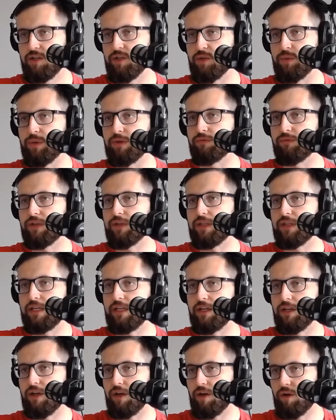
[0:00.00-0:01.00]
do we
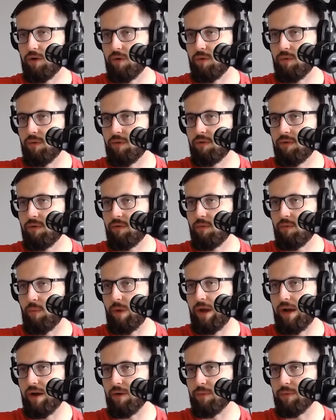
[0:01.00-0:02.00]
really know
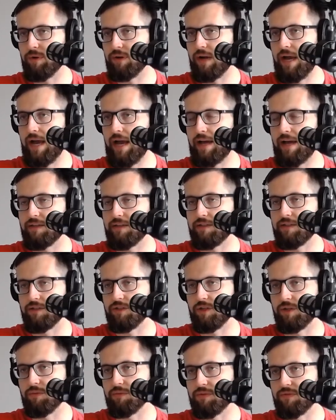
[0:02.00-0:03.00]
where we're at
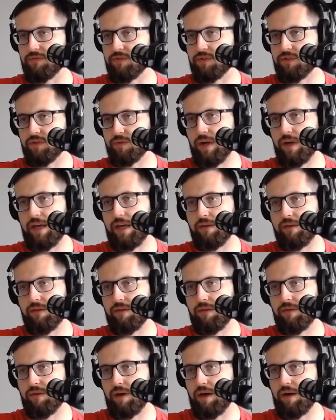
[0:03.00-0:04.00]
in terms of
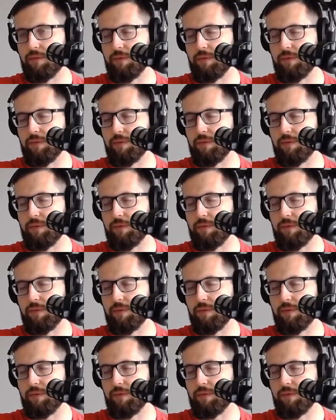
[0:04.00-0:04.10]
strength?